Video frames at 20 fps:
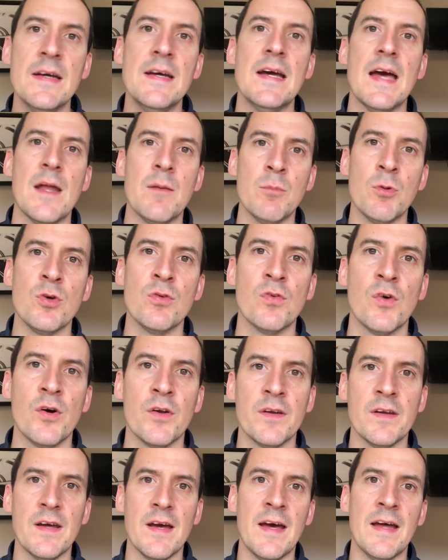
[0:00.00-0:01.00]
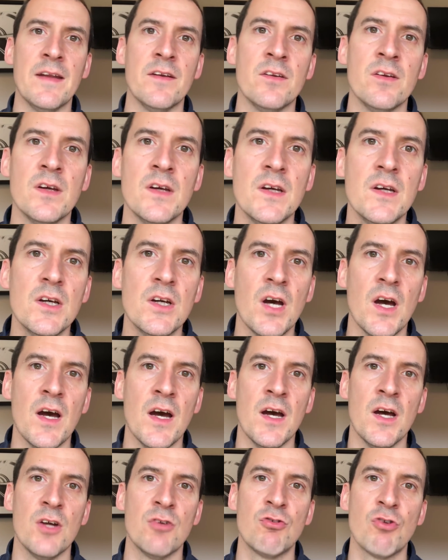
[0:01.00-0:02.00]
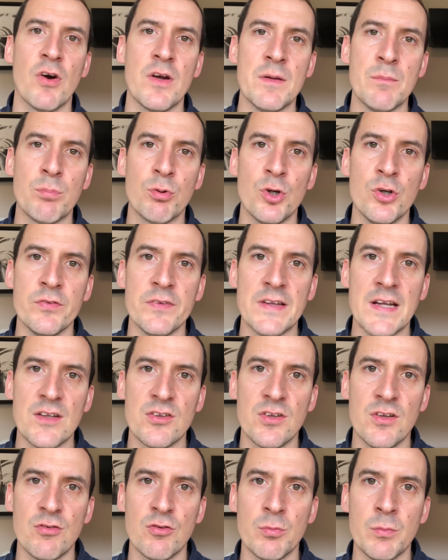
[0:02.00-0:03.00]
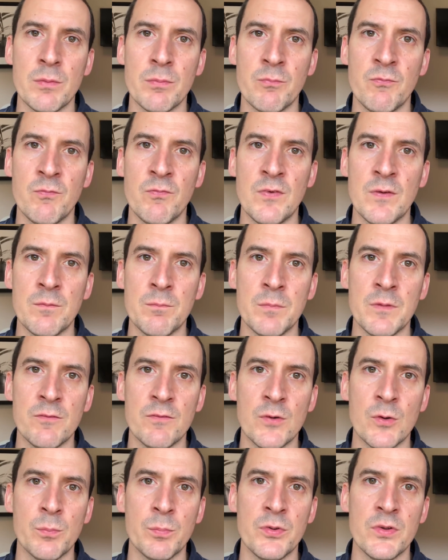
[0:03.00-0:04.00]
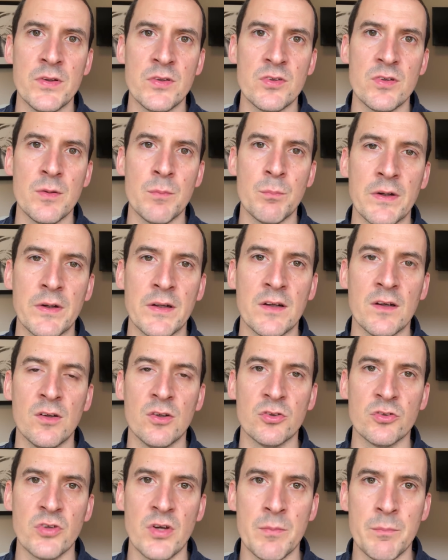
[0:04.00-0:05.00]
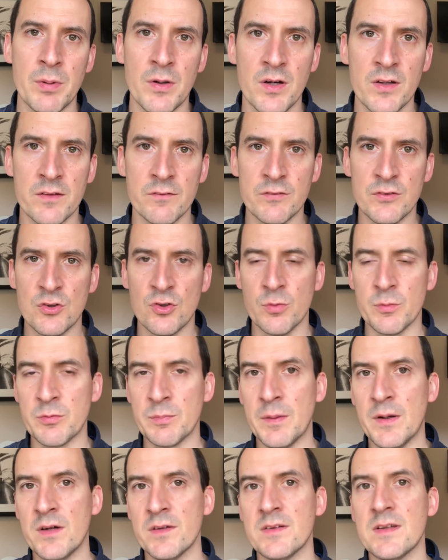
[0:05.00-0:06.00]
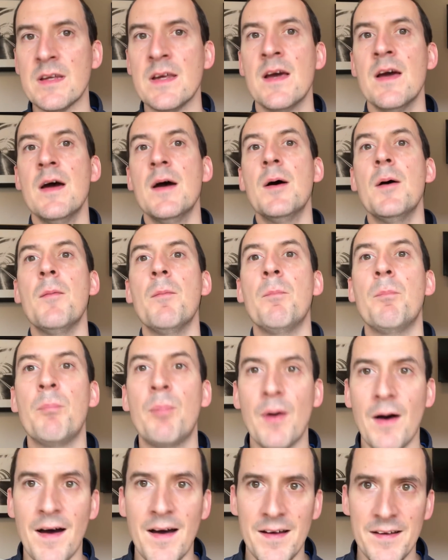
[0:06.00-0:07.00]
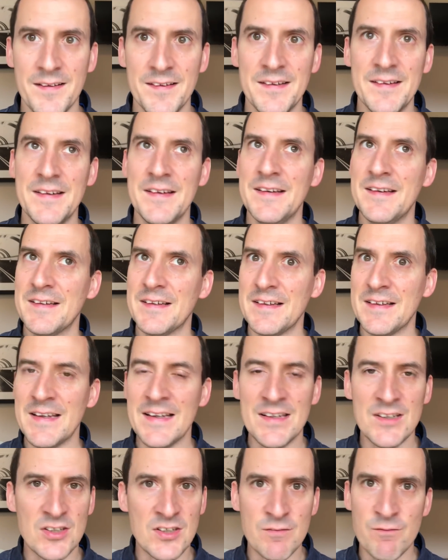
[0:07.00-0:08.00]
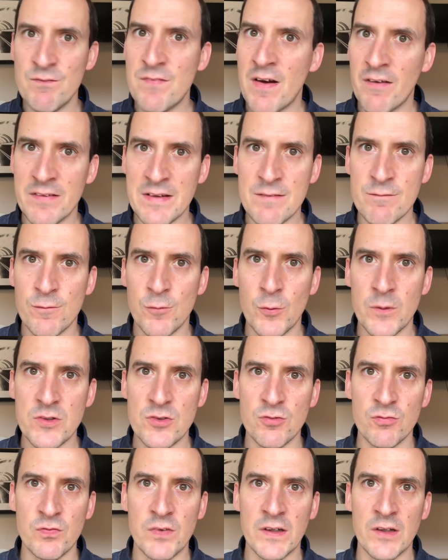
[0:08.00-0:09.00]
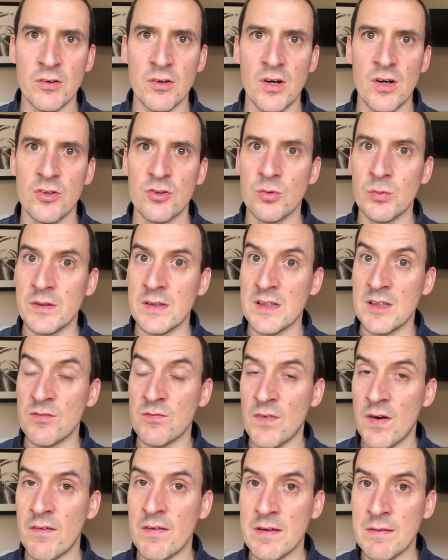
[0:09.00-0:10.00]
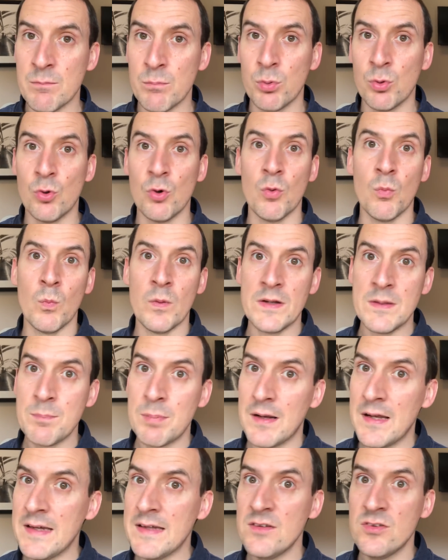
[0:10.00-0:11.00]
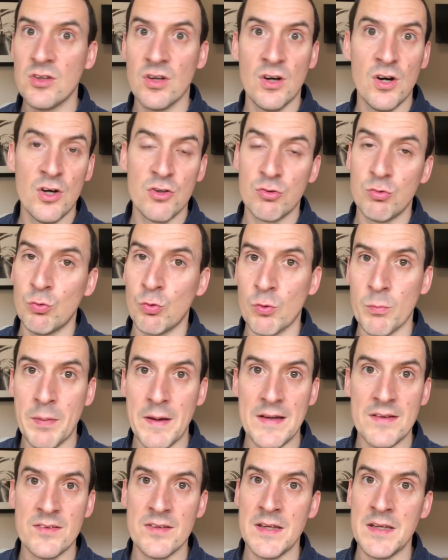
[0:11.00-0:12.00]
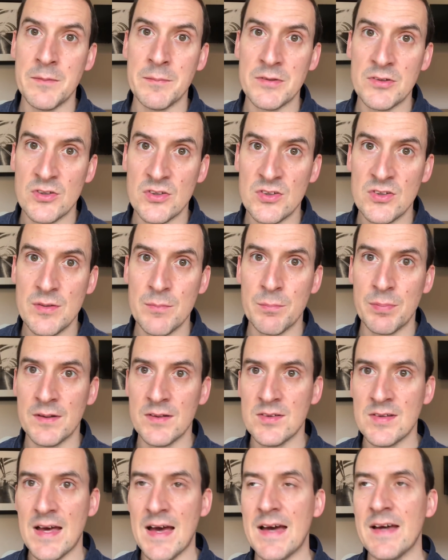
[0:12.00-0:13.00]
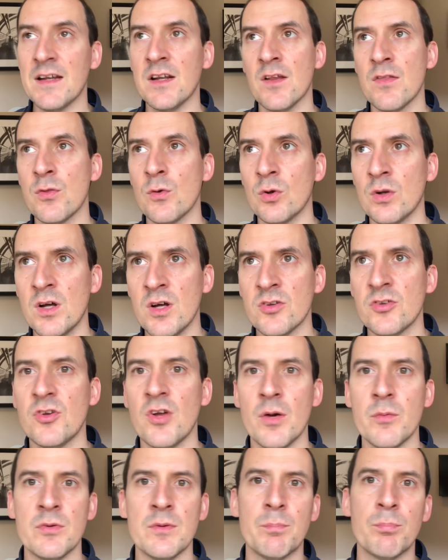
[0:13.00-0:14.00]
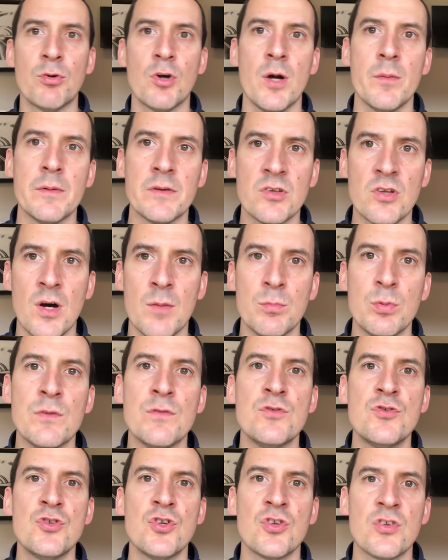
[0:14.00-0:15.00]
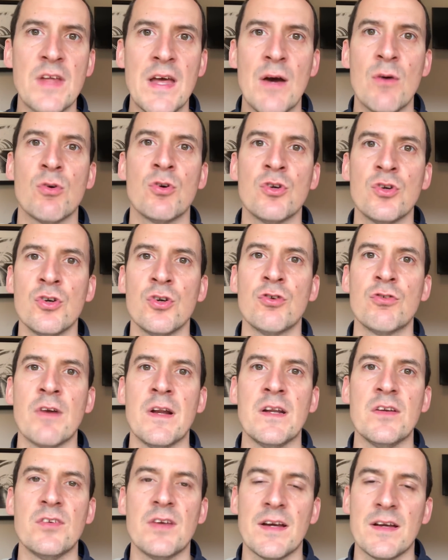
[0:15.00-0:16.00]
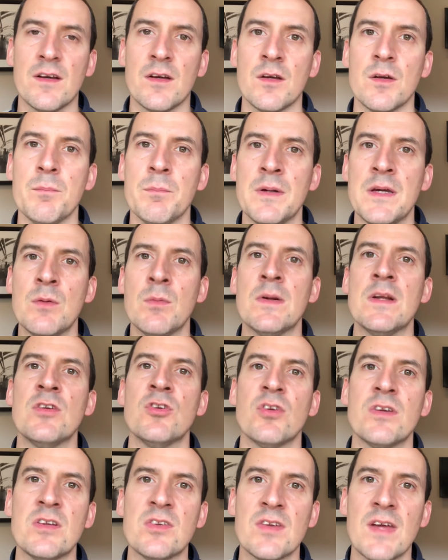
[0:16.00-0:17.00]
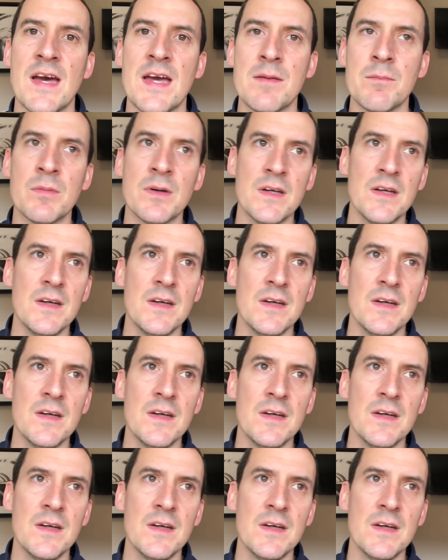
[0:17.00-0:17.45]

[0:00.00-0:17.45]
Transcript: and move on and try and improve in that central midfield position and a long-term partner for Thomas Partey. But he is a very influential figure at Arsenal and he's very important. When he plays, Arsenal are a better team. It's as simple as that. And I thought last night was a prime example of just how good Granit Xhaka can be when he's on his game,